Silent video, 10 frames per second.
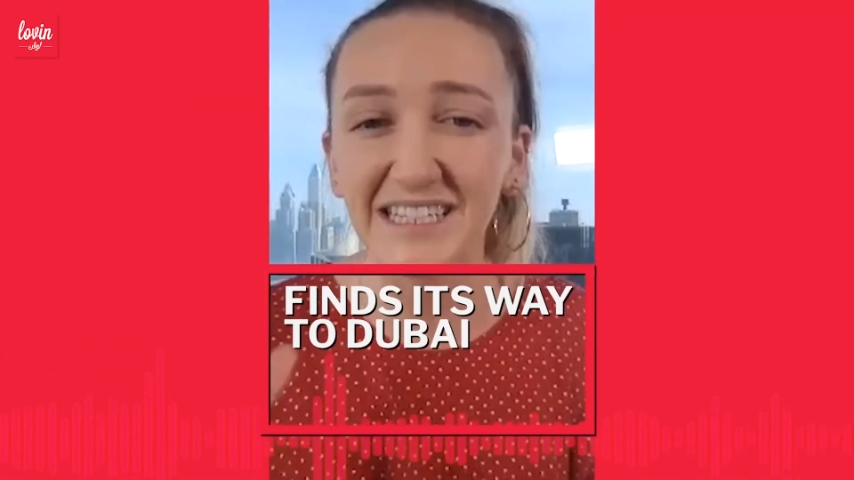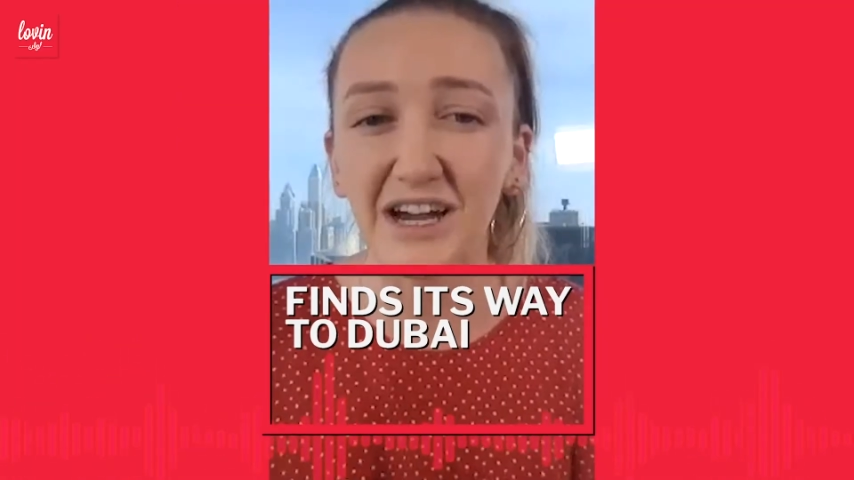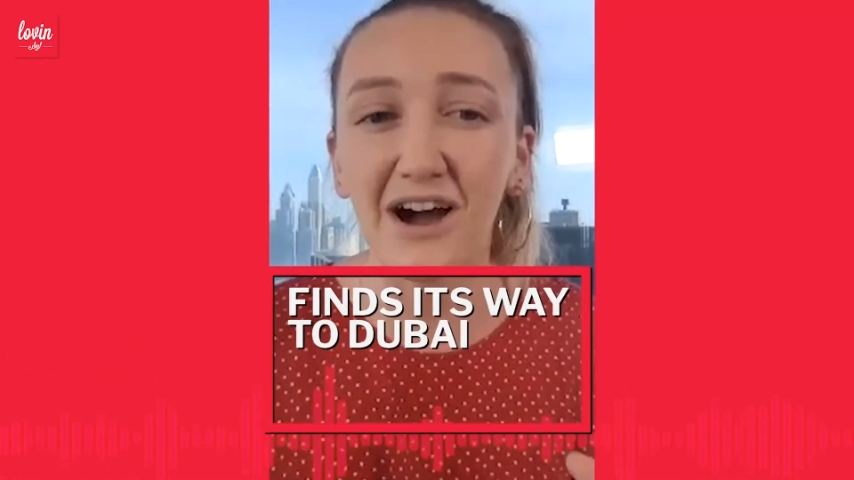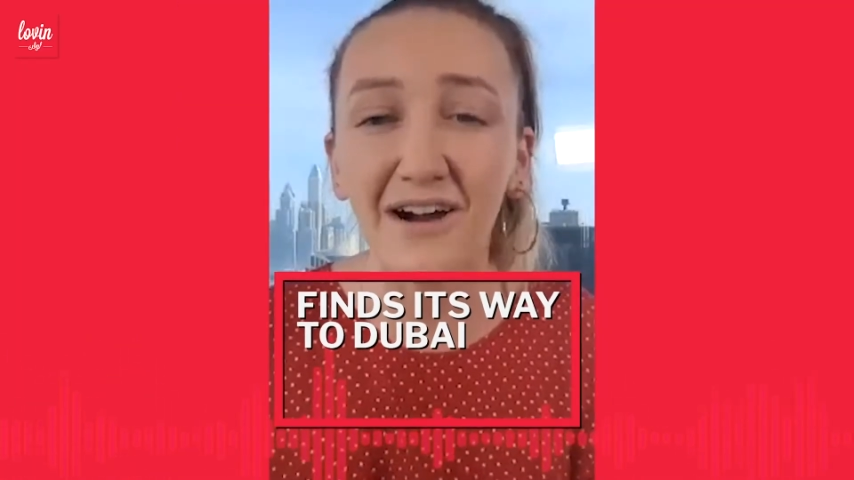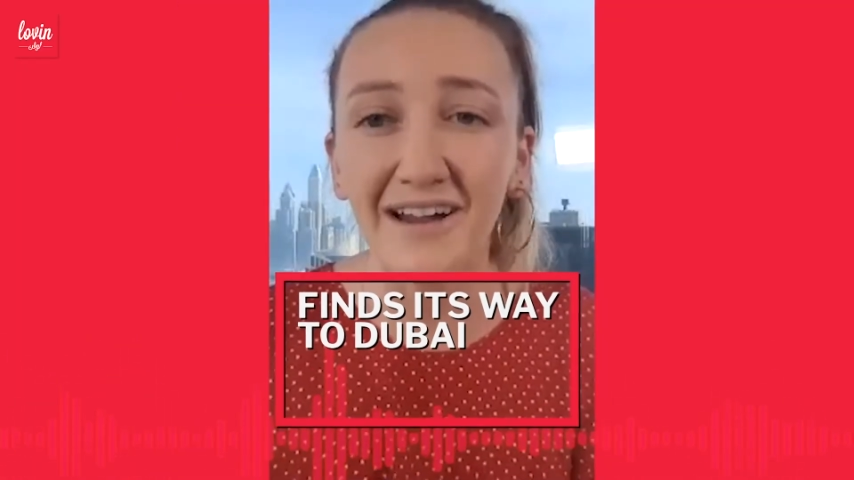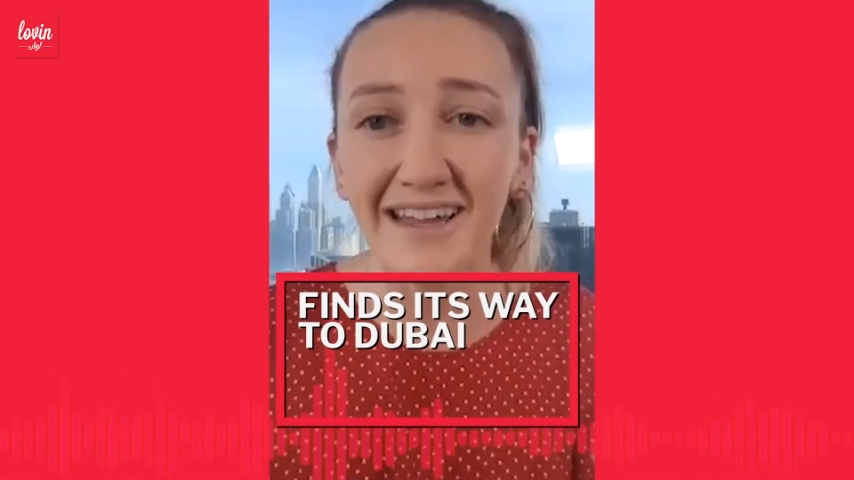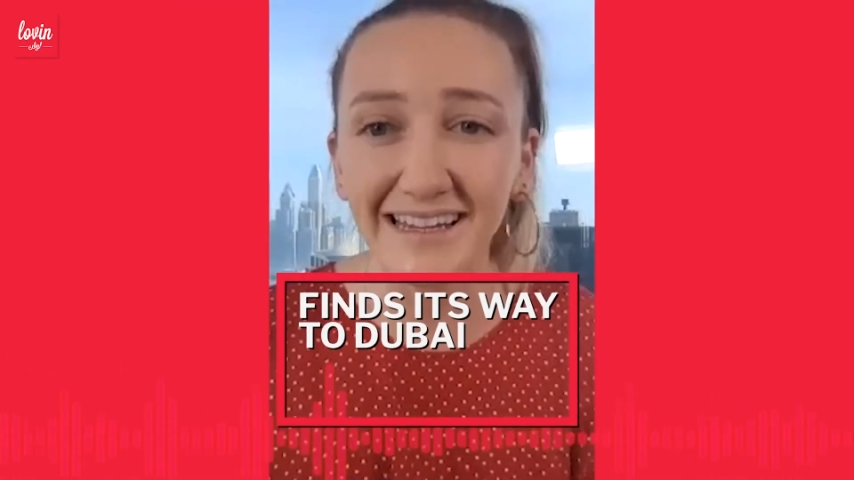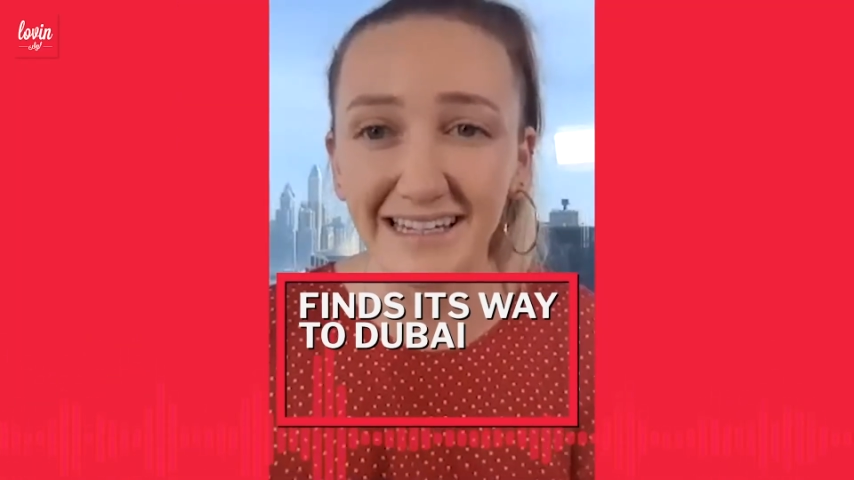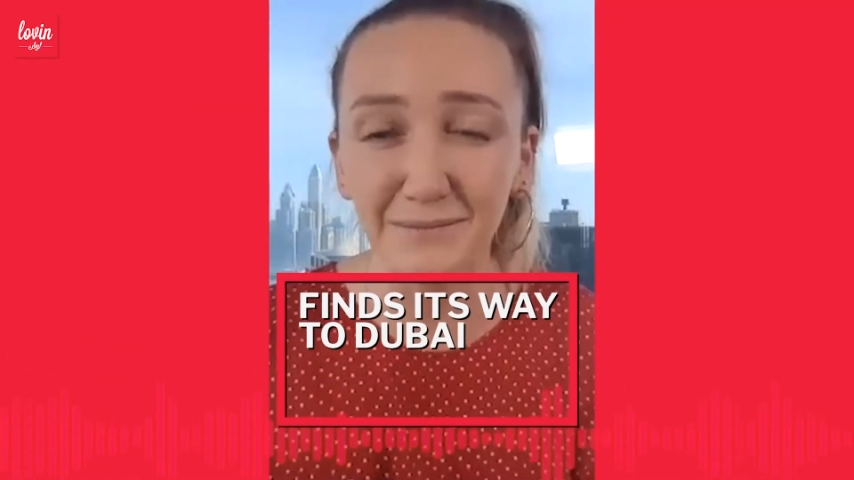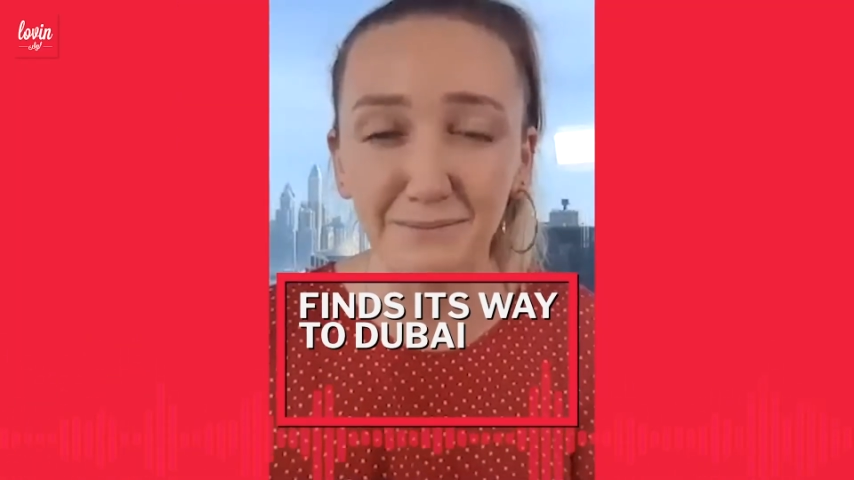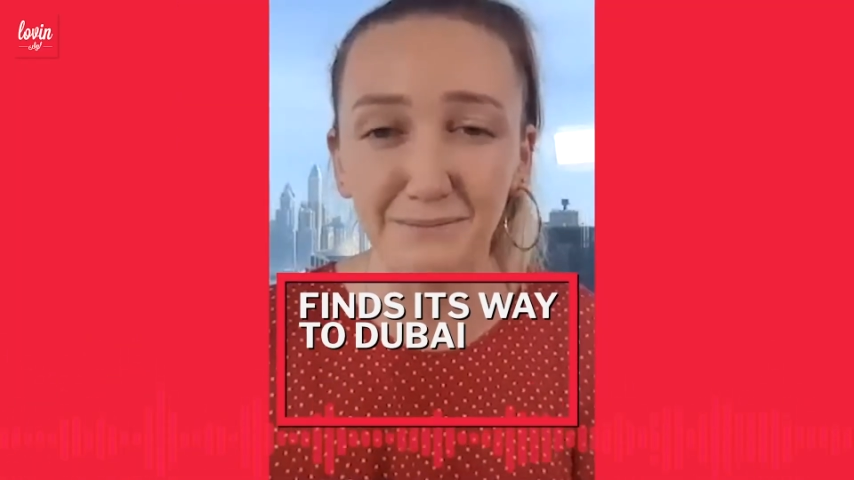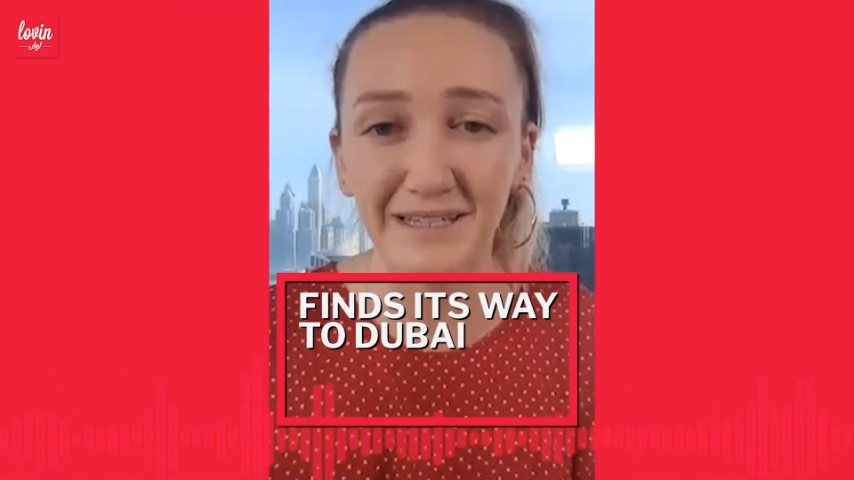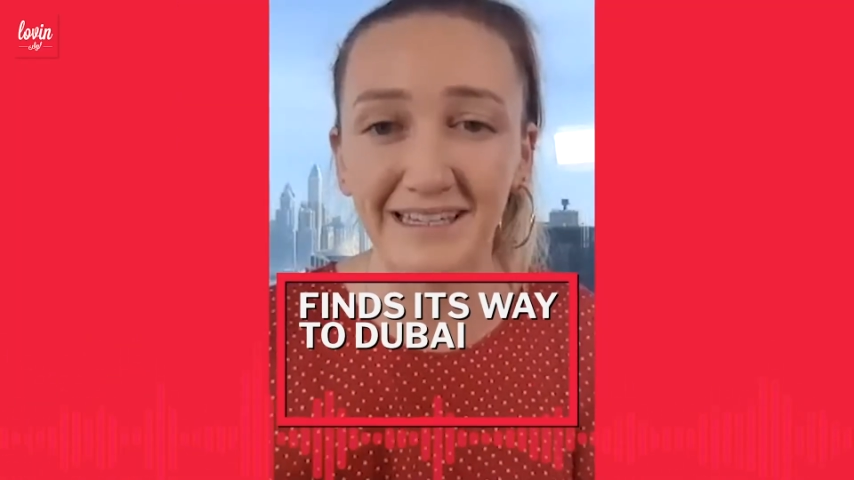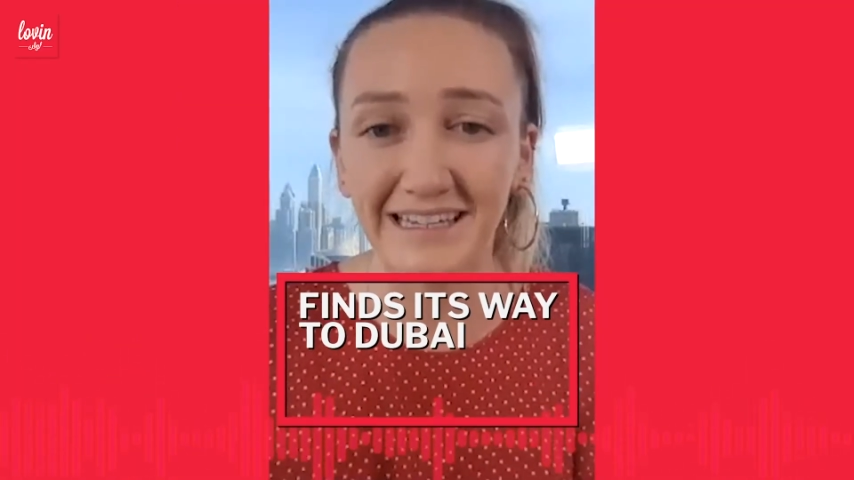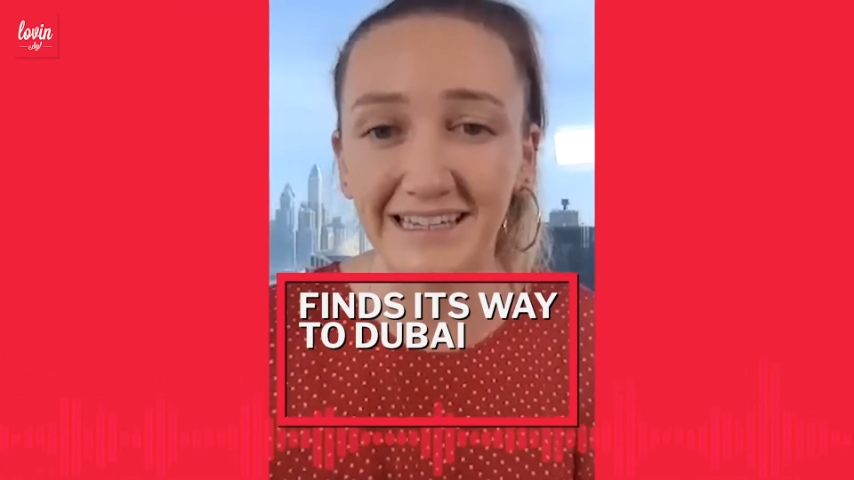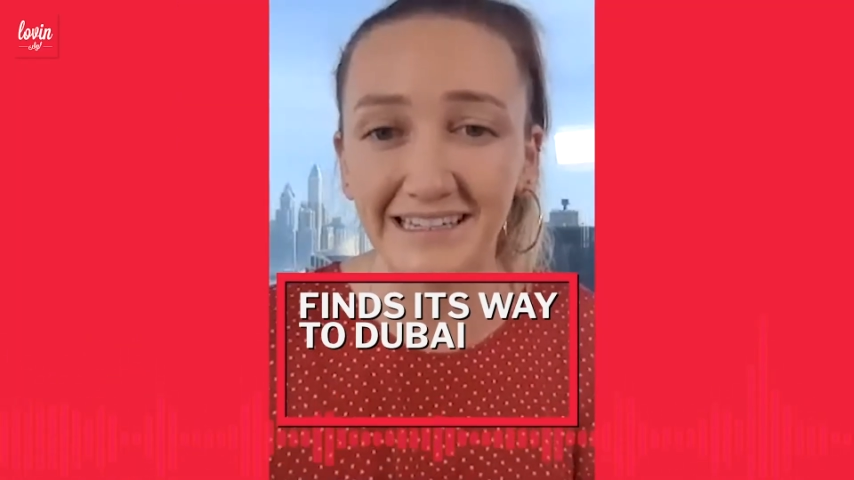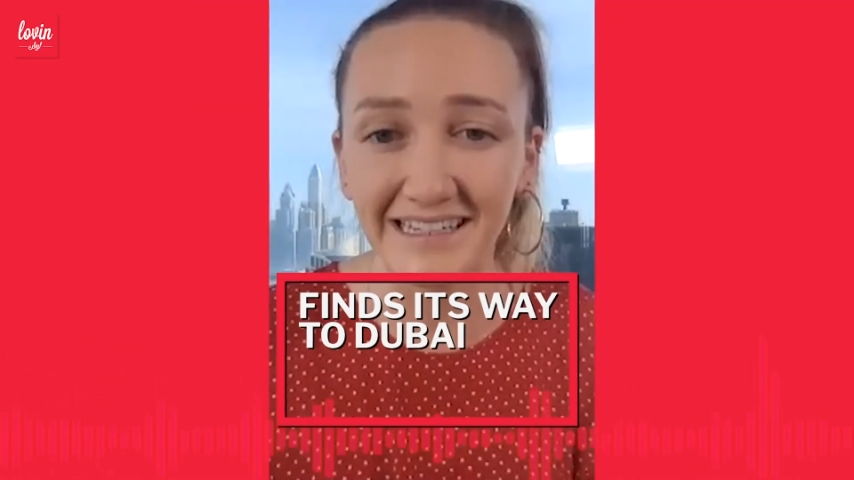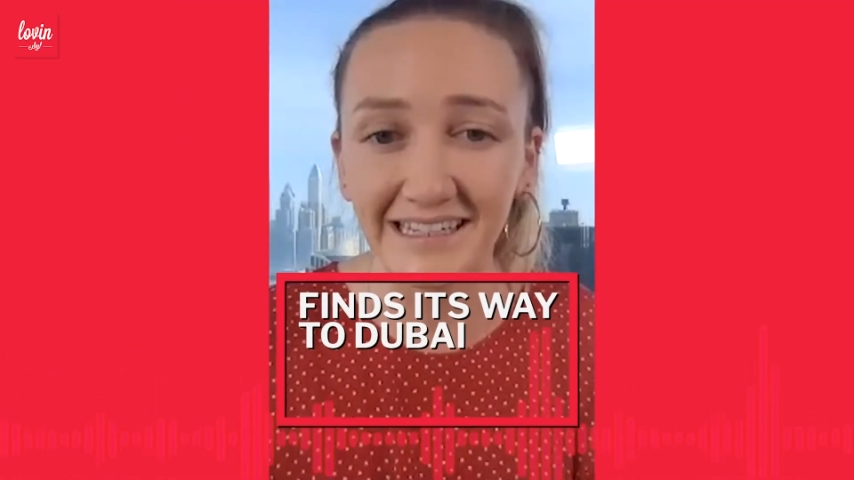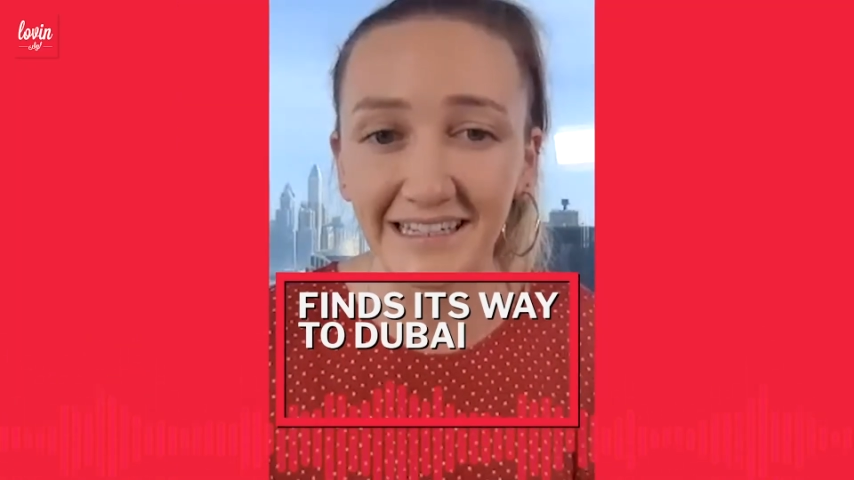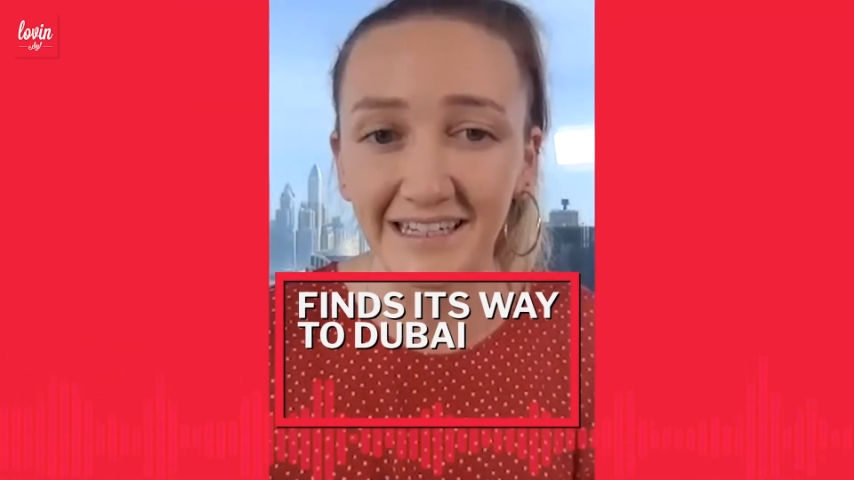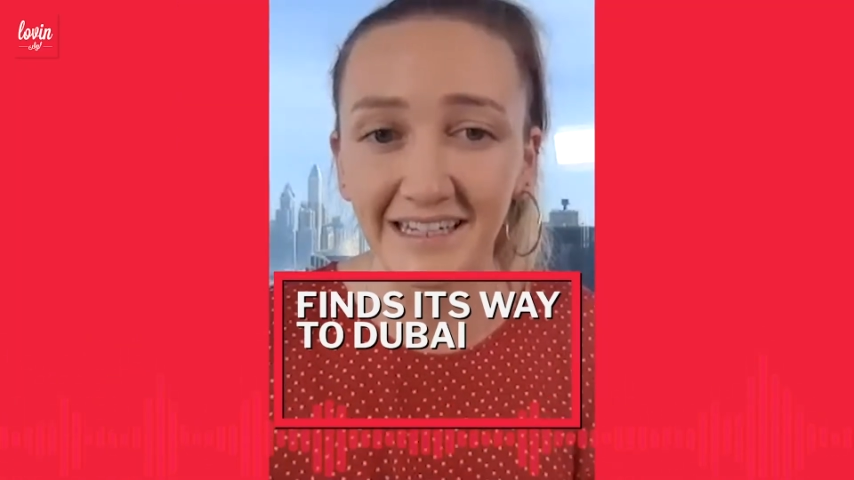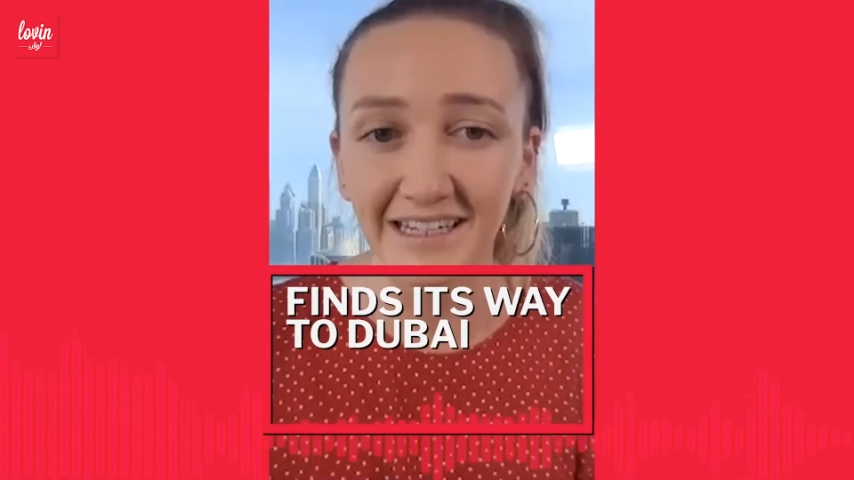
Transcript: tiny bikini